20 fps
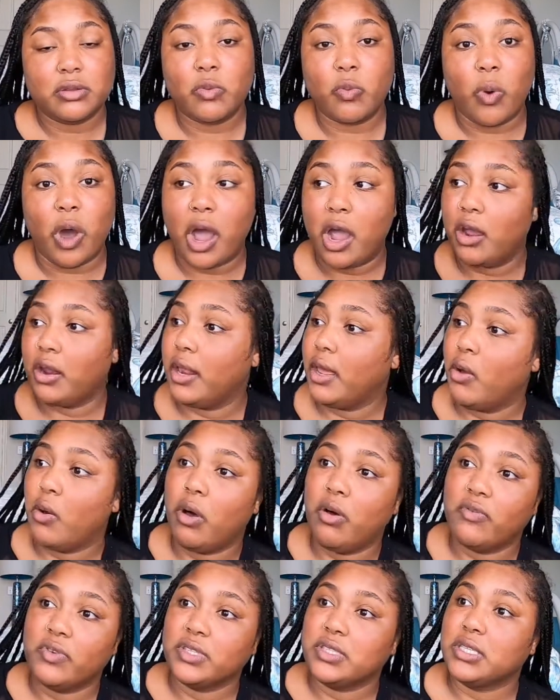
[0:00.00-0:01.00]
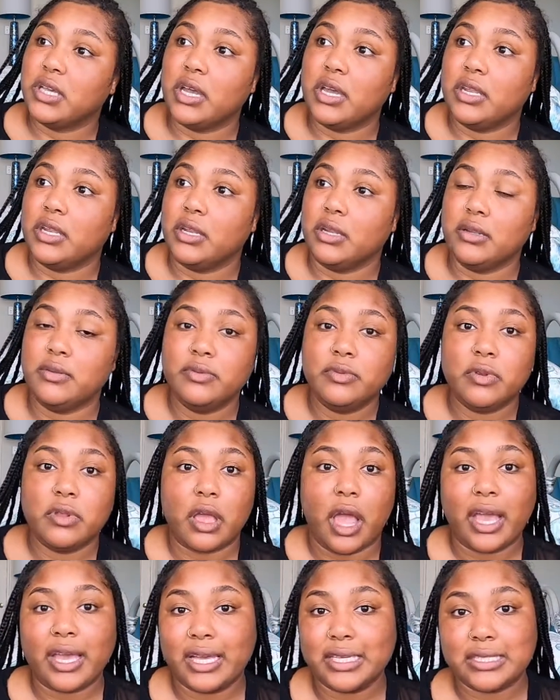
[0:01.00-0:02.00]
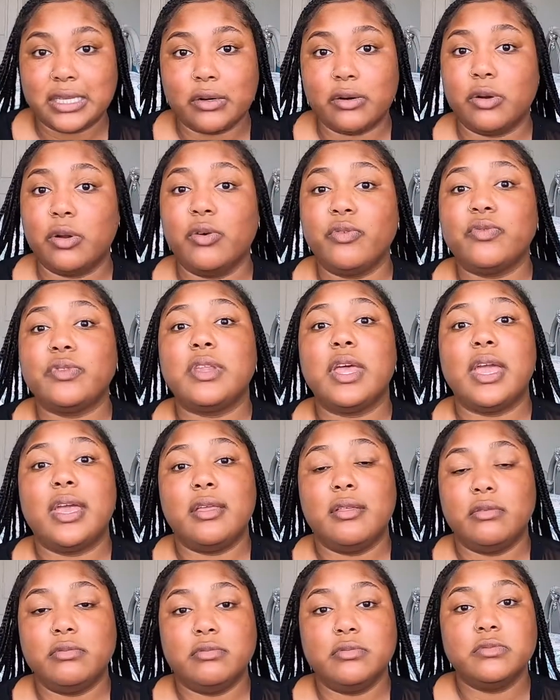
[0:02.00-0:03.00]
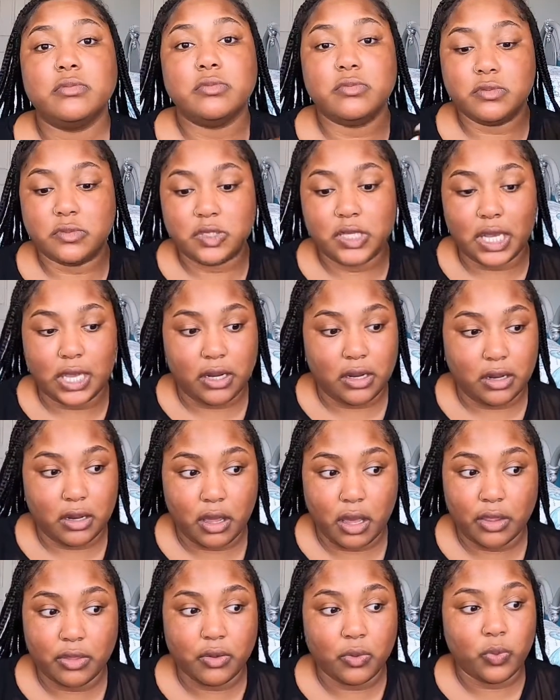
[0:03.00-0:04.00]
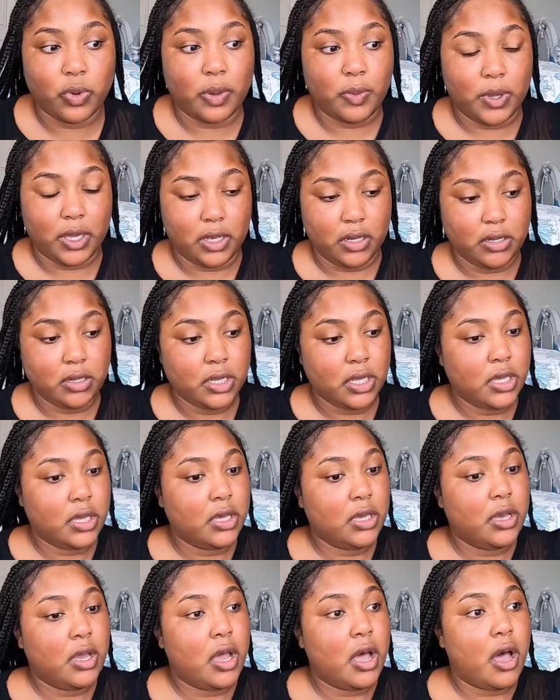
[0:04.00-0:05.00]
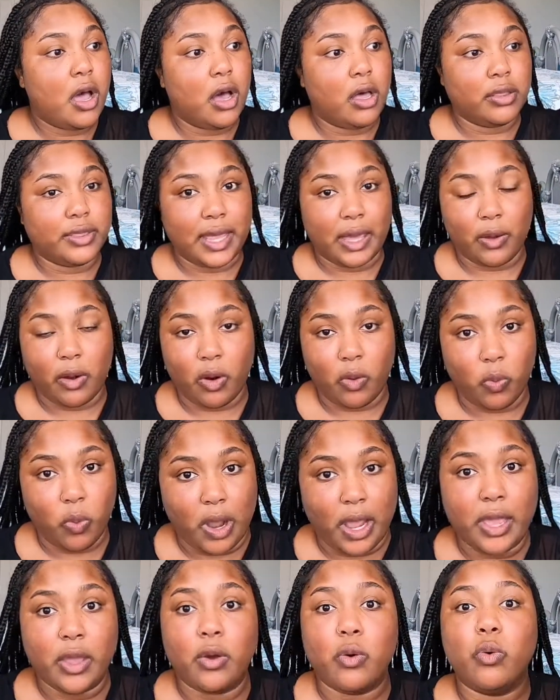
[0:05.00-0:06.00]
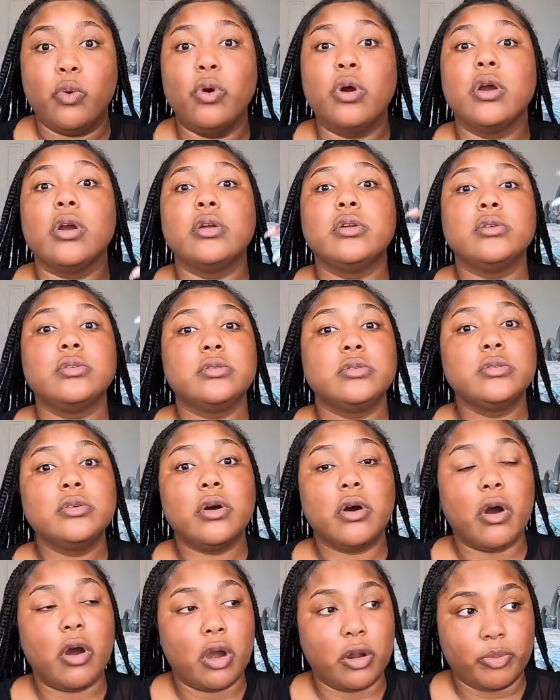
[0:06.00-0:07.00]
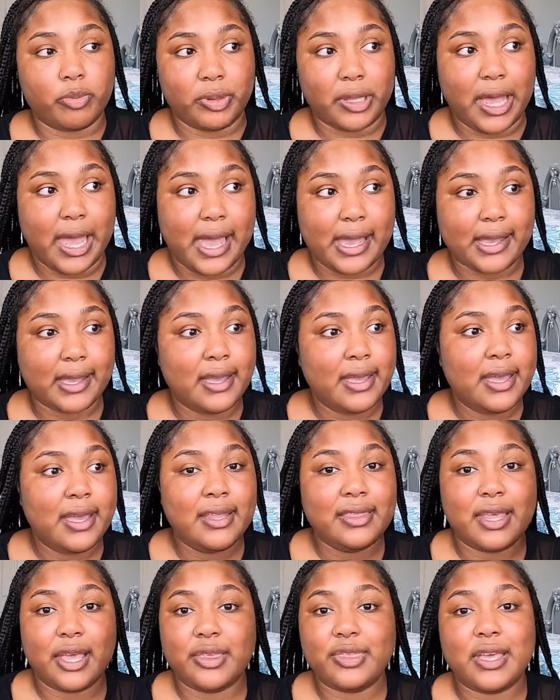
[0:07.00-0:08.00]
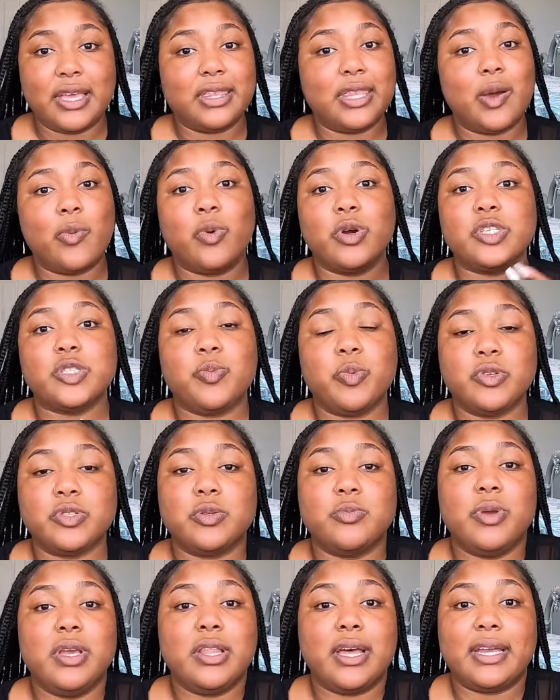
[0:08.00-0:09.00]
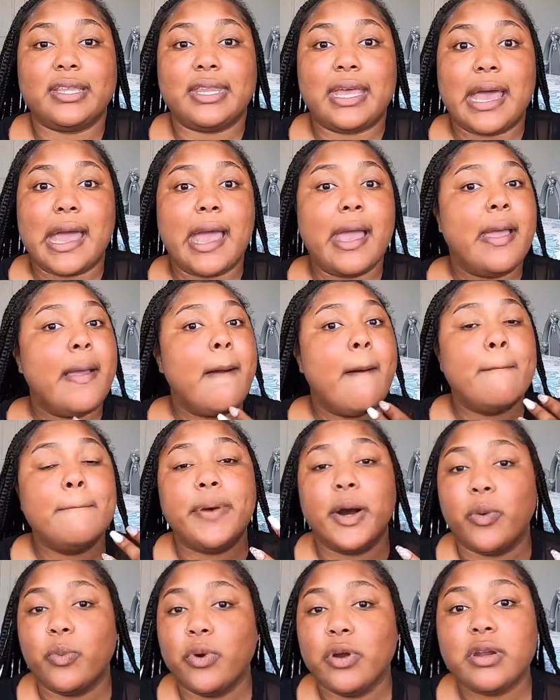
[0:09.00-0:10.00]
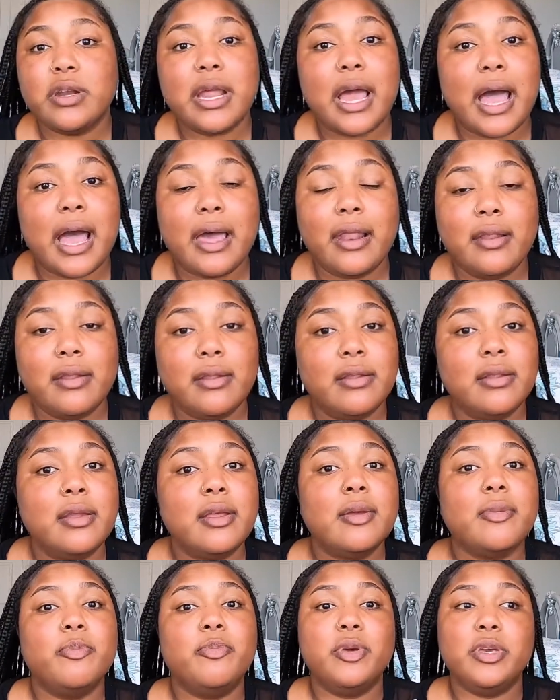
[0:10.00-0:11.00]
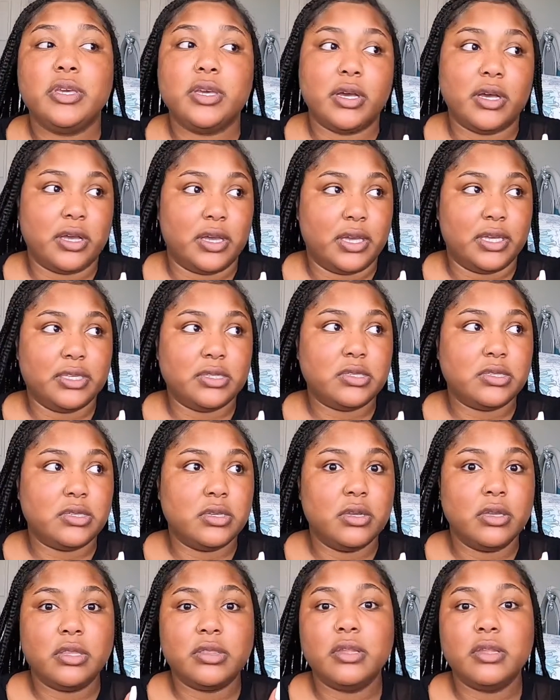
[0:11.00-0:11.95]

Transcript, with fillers: Why are they all of a sudden? I guess I don't know if they dated other women that are white or aren't black, they think that we're supposed to be like that, but we're not because